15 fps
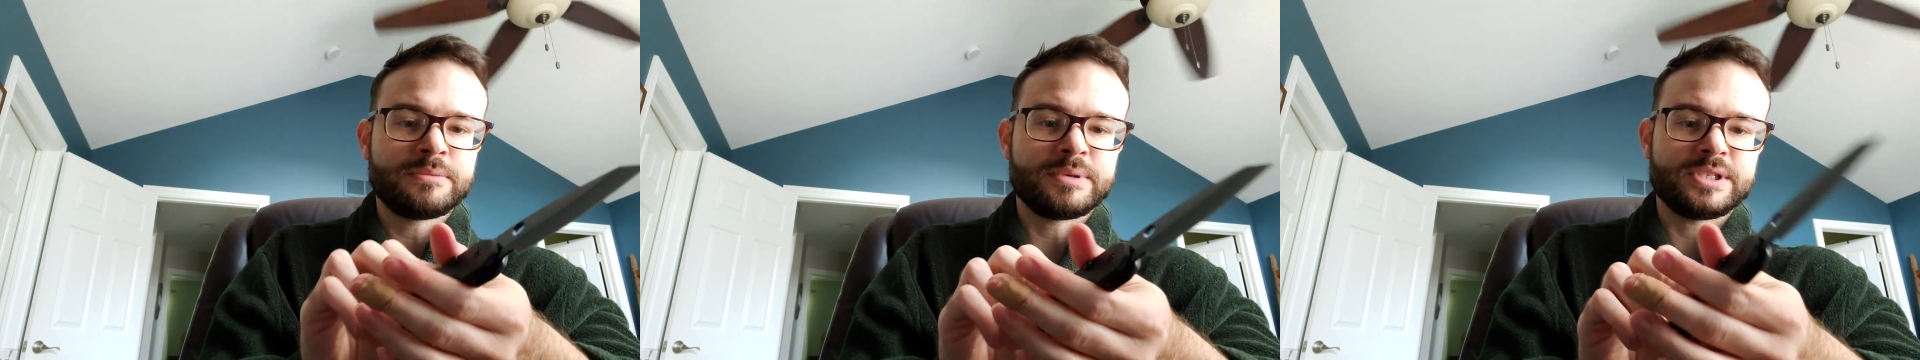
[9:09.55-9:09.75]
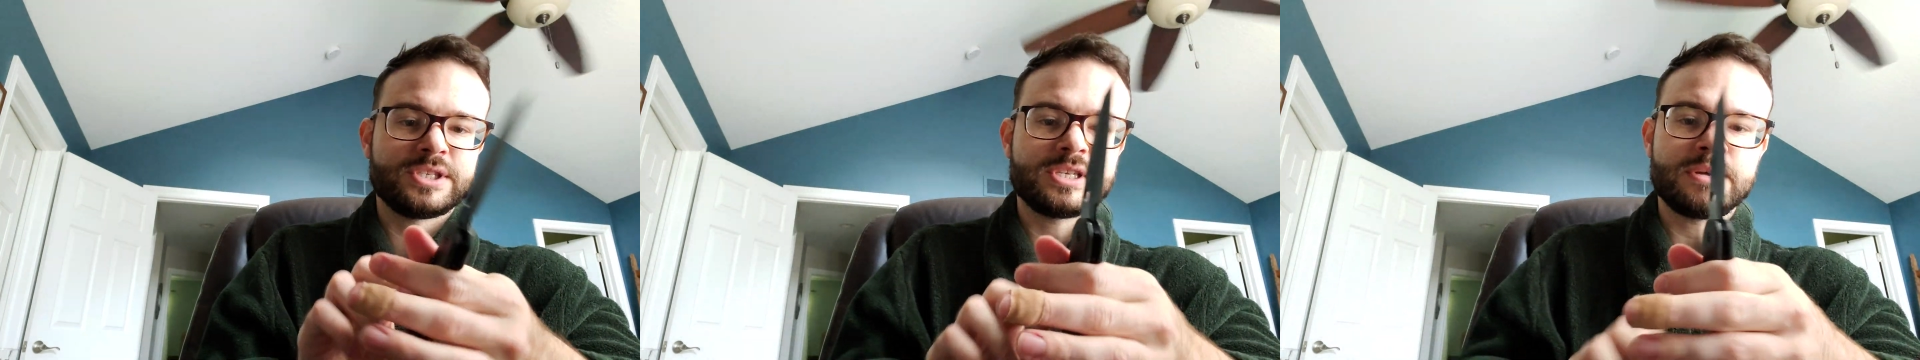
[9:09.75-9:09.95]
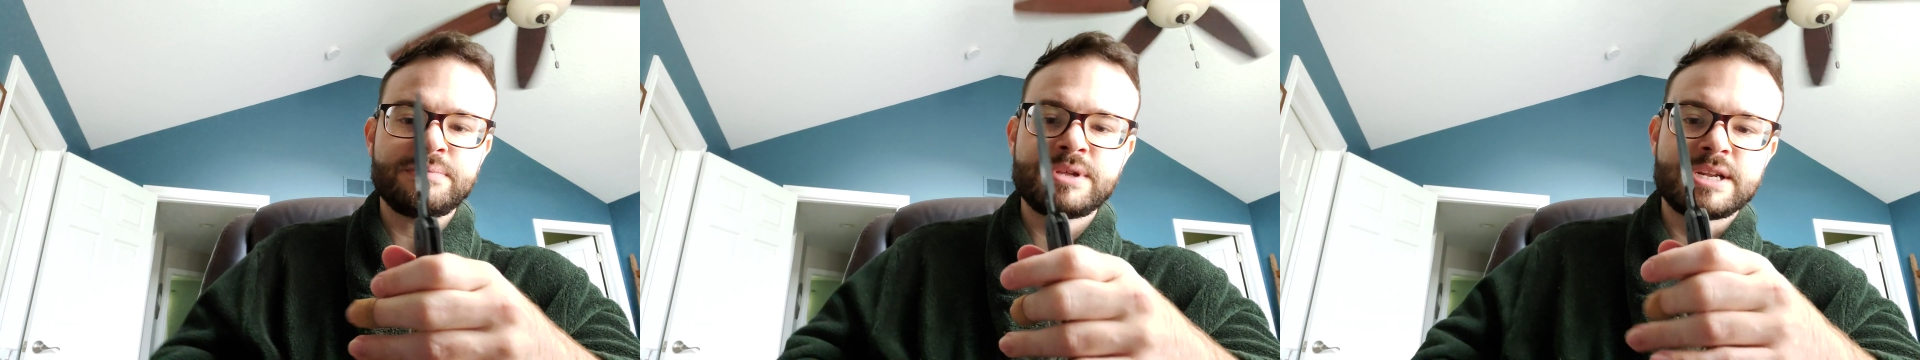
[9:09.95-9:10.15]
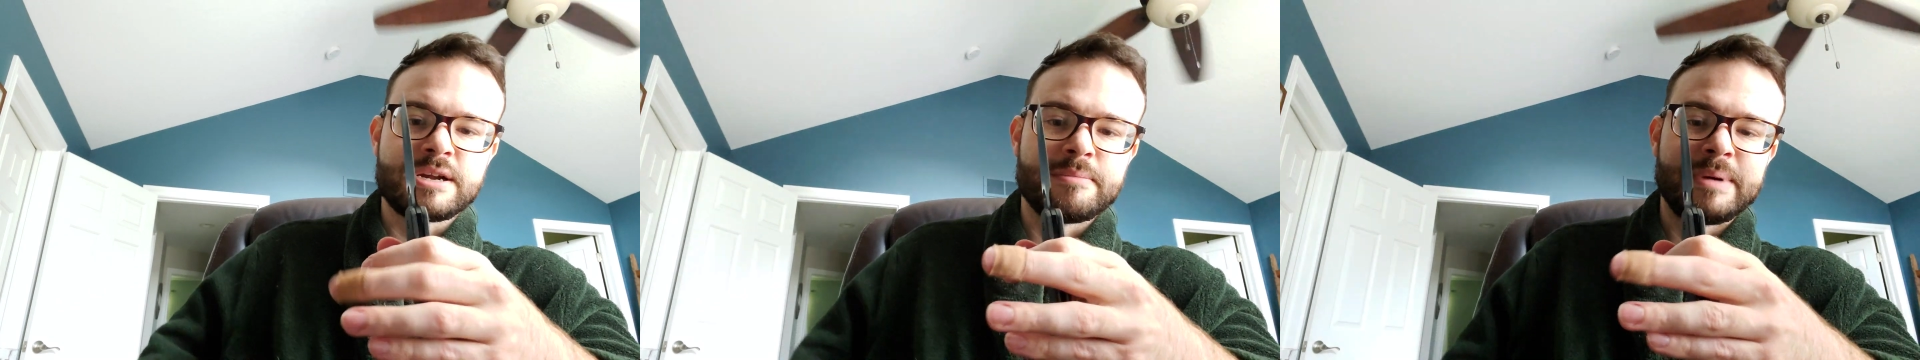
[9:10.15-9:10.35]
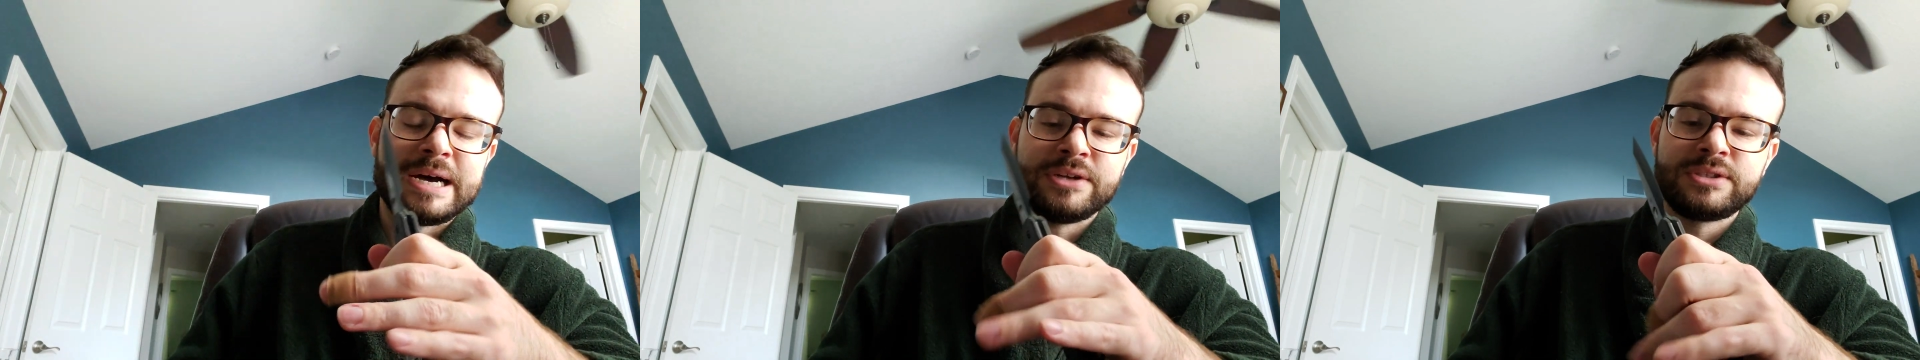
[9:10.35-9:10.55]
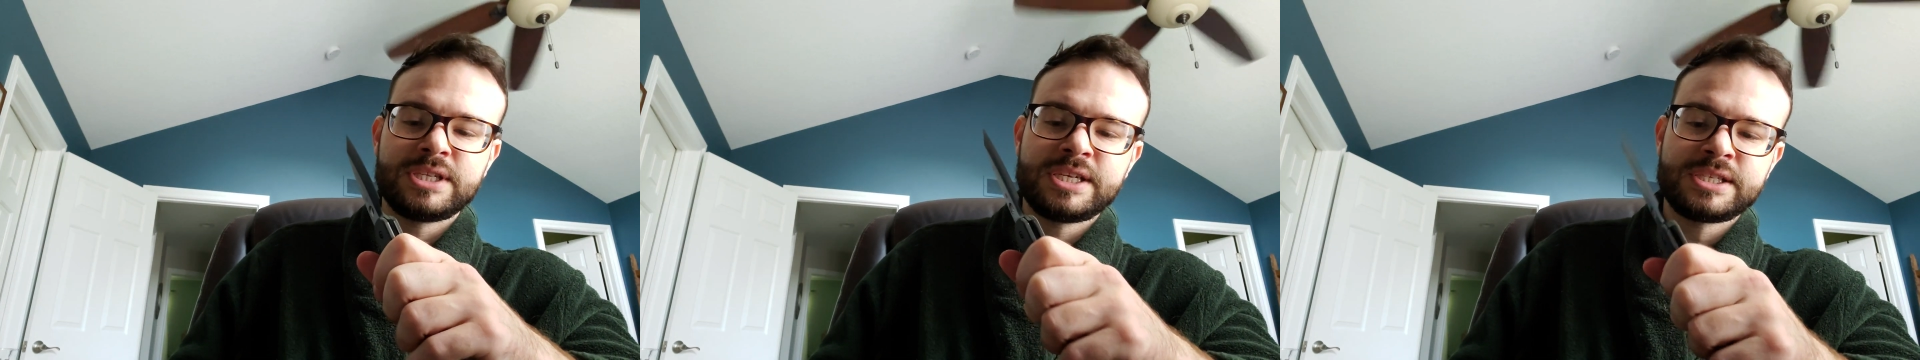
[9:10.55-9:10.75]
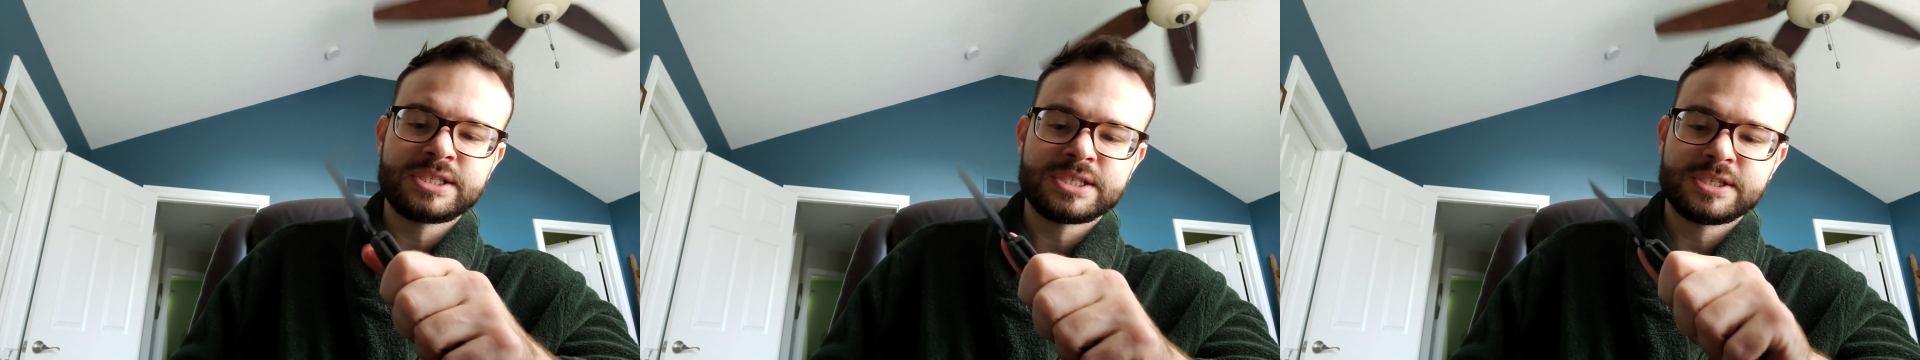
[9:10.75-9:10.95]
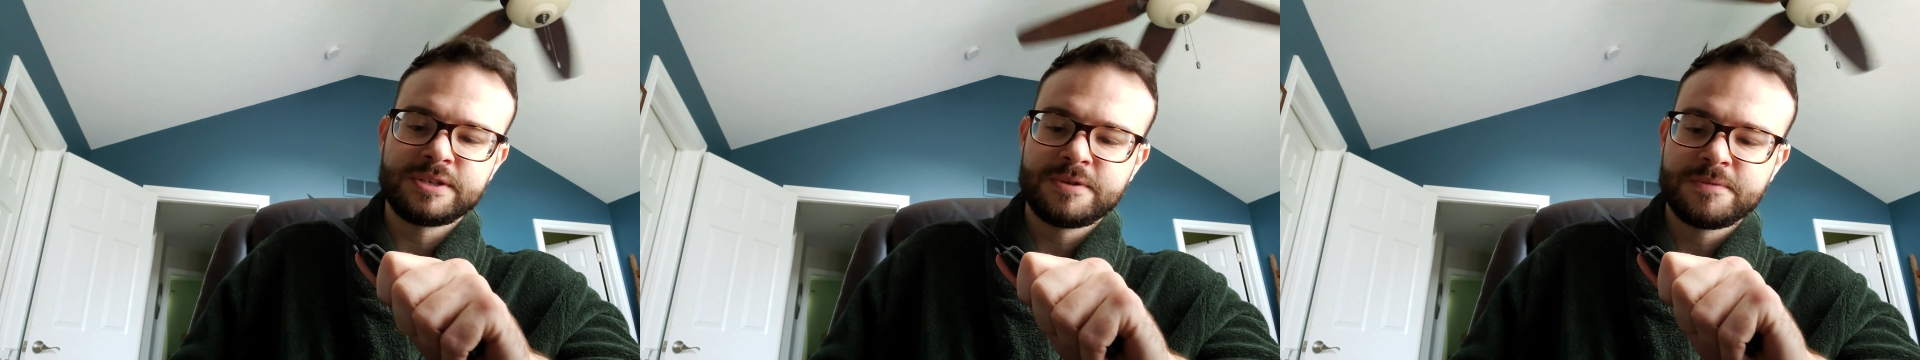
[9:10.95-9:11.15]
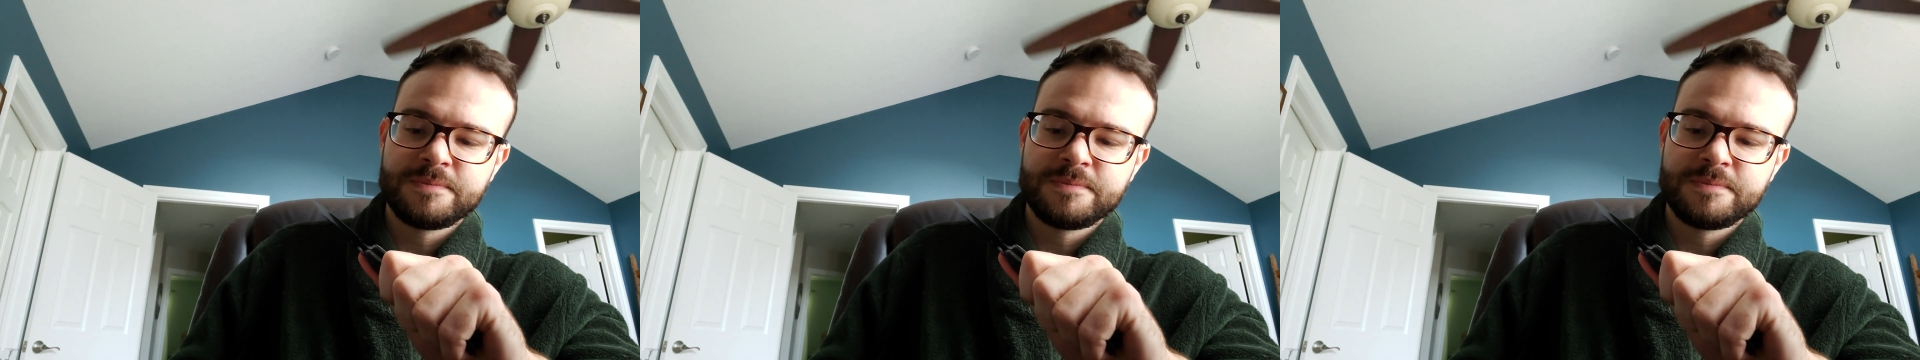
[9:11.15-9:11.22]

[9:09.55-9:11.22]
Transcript: but something about this,